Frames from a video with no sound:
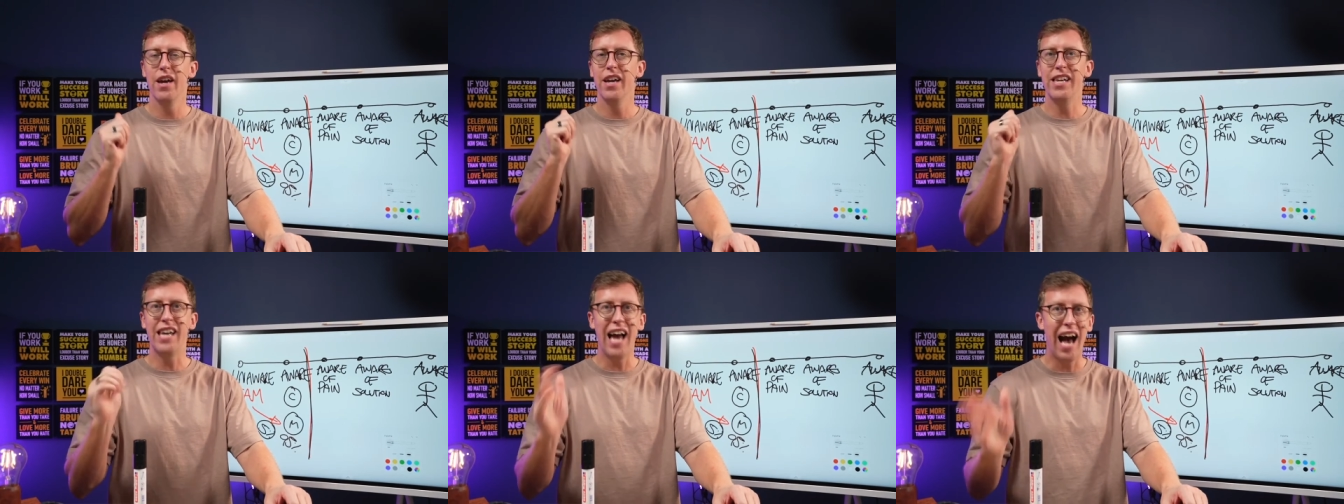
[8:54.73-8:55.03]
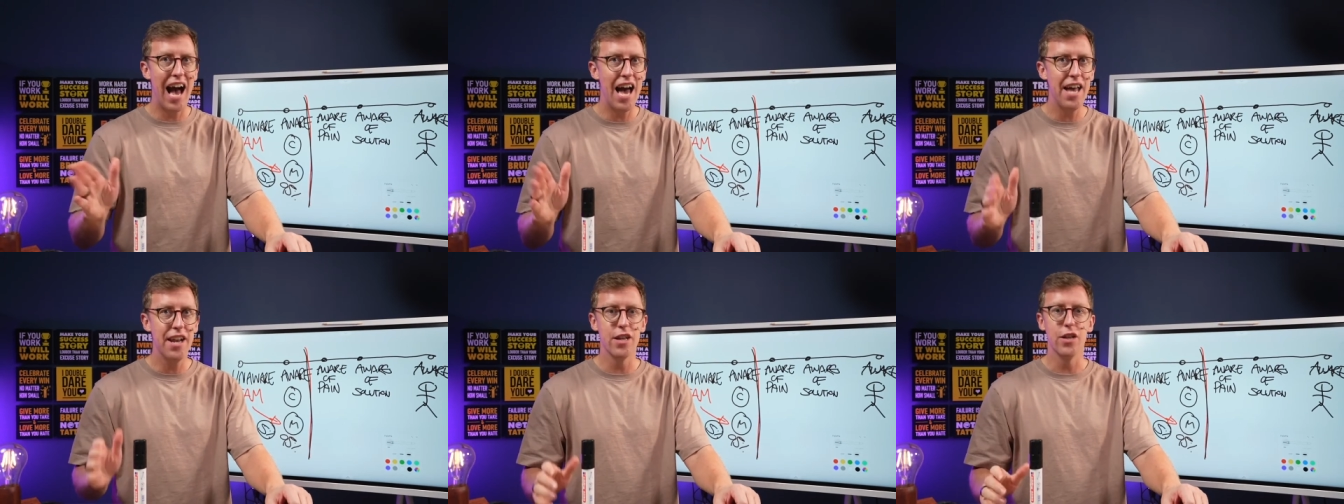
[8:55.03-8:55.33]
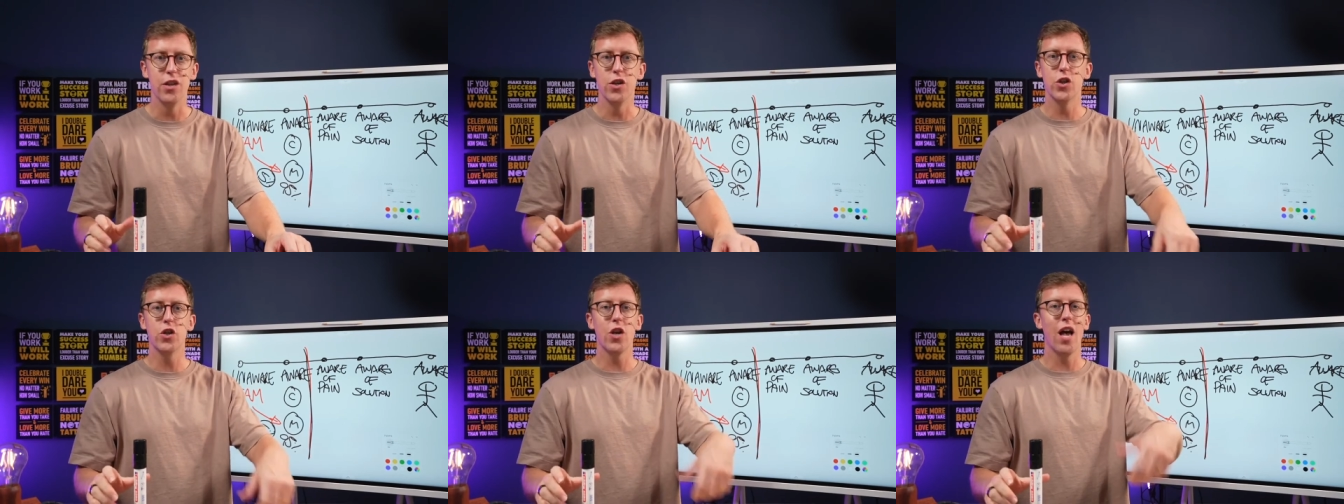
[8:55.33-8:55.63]

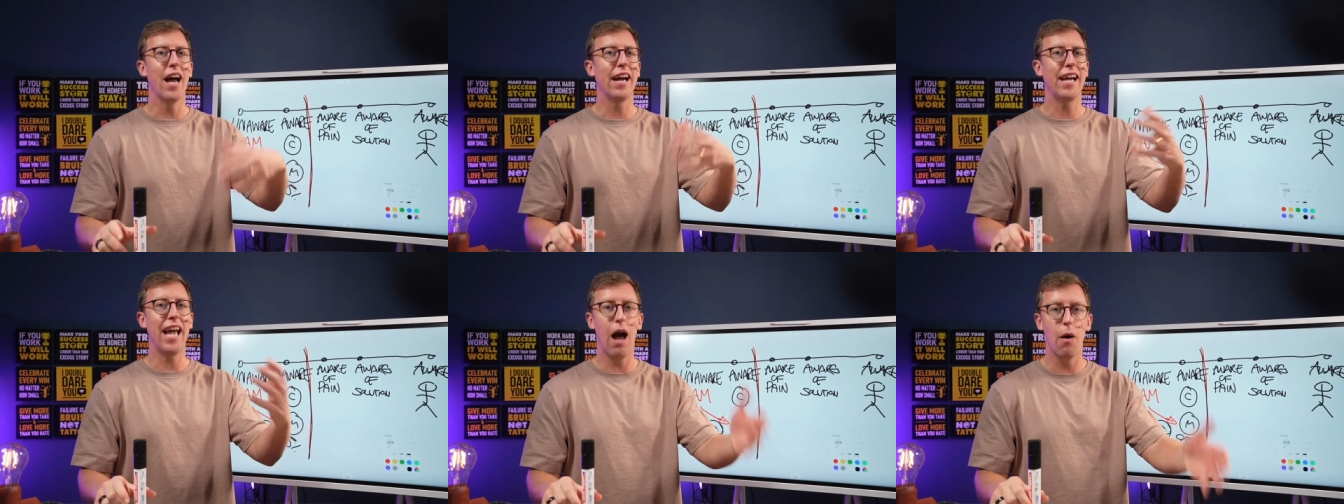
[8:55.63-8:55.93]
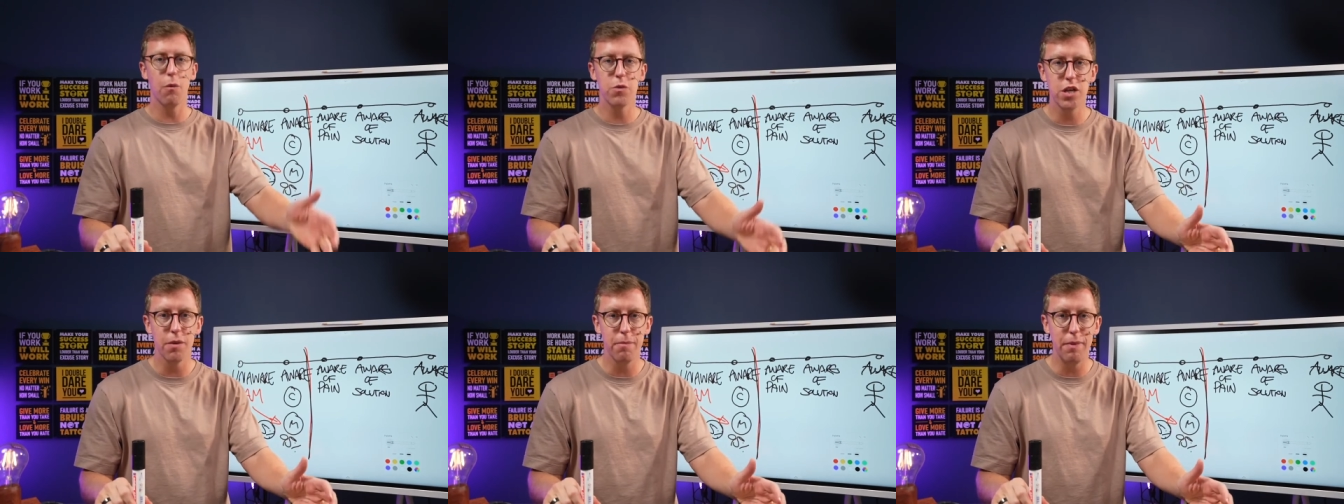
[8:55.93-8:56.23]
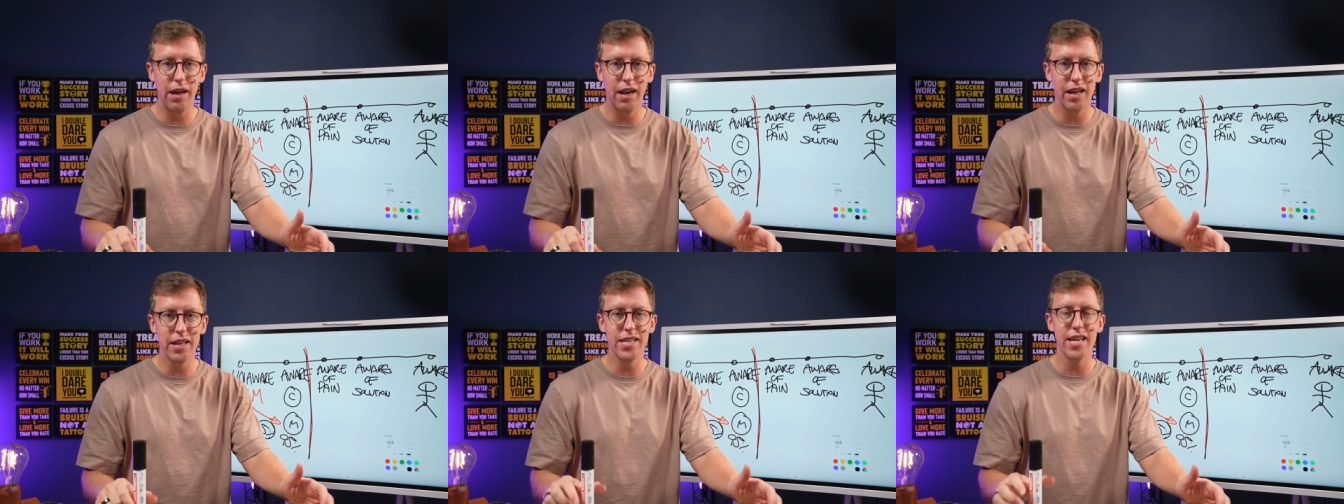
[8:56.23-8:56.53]
guidance,
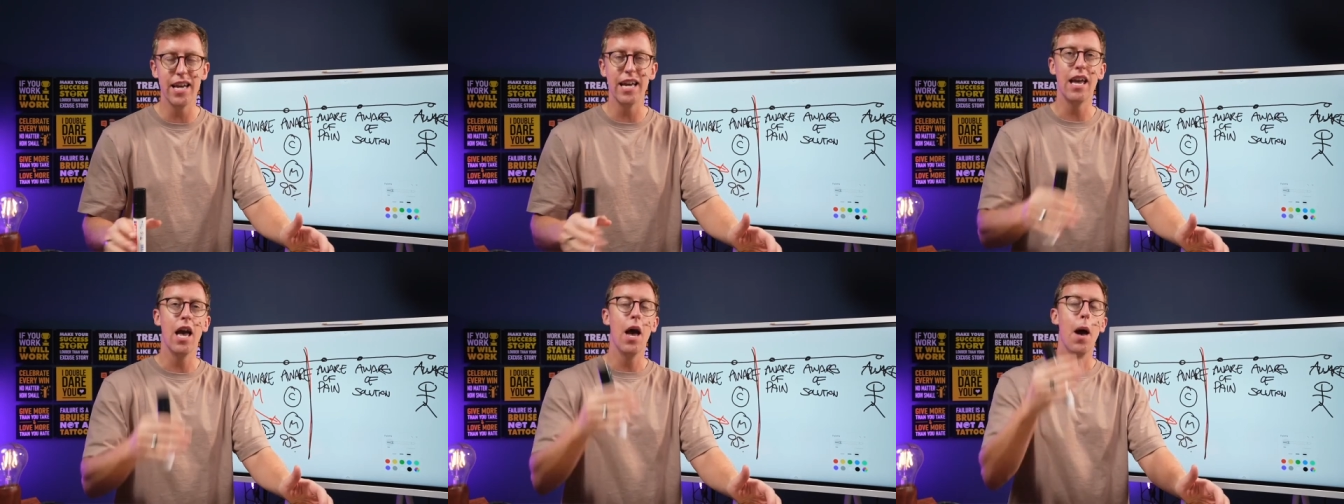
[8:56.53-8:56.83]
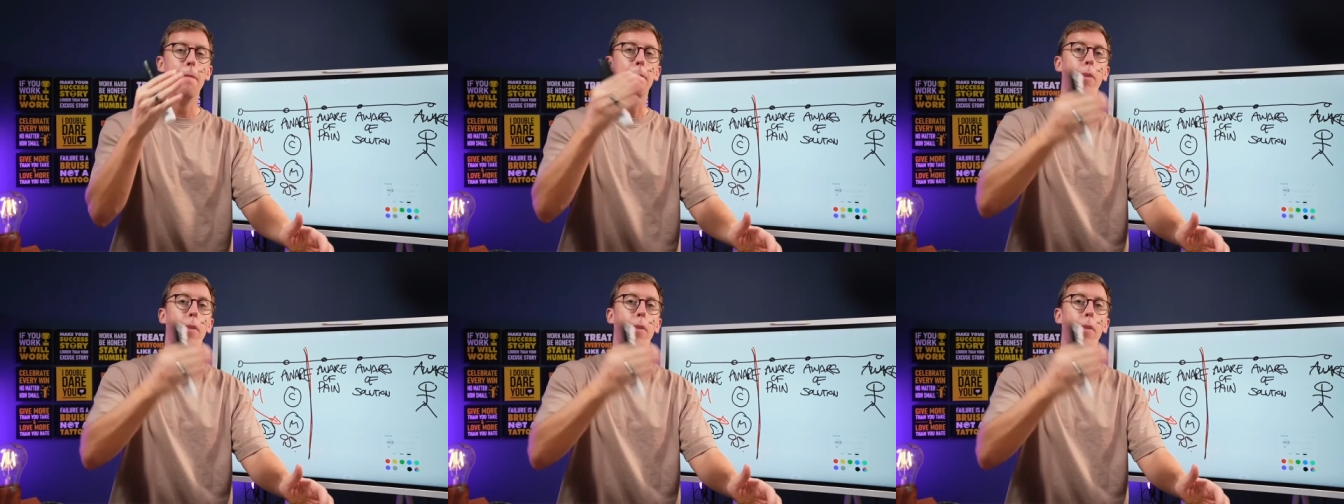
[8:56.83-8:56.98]
accountability.